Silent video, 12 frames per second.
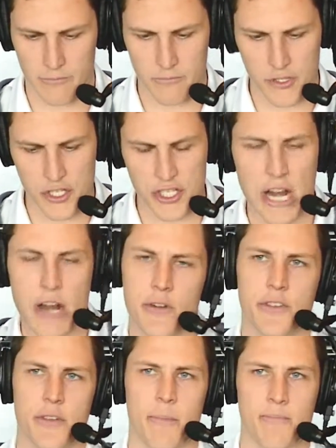share
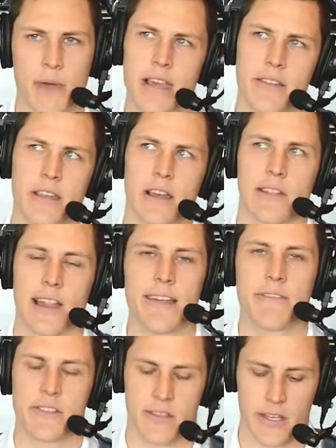some basic life
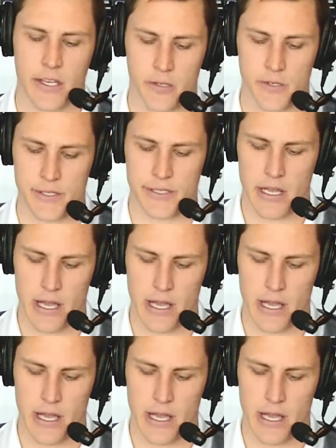skills